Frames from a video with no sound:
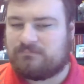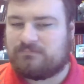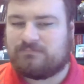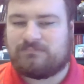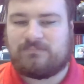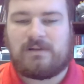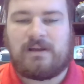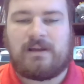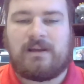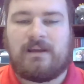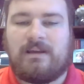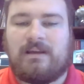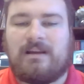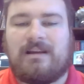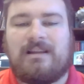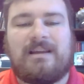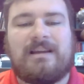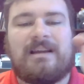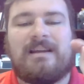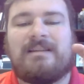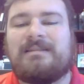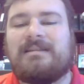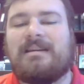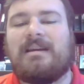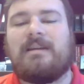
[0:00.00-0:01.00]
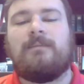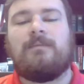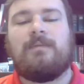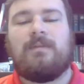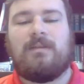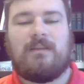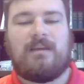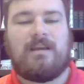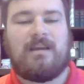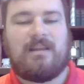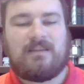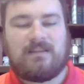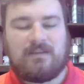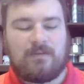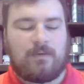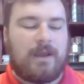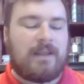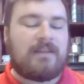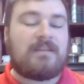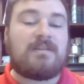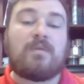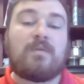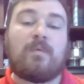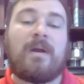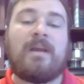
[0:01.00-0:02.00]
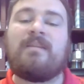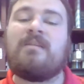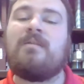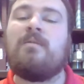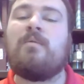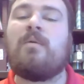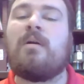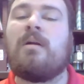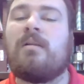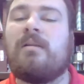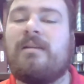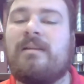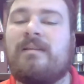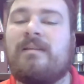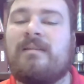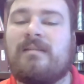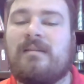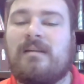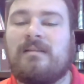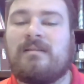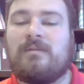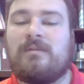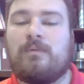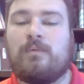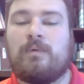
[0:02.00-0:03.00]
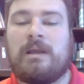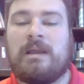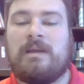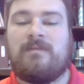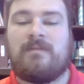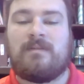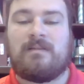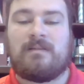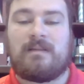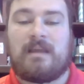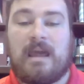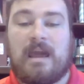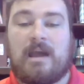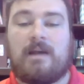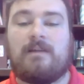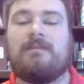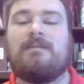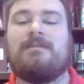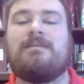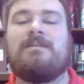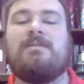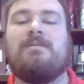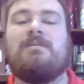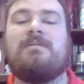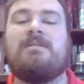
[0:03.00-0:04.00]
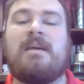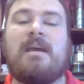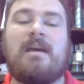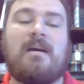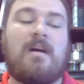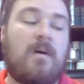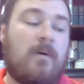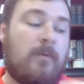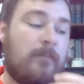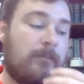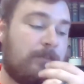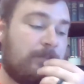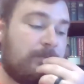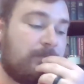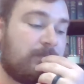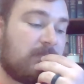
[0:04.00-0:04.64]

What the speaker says: Like I said, it's way too early to even to tell.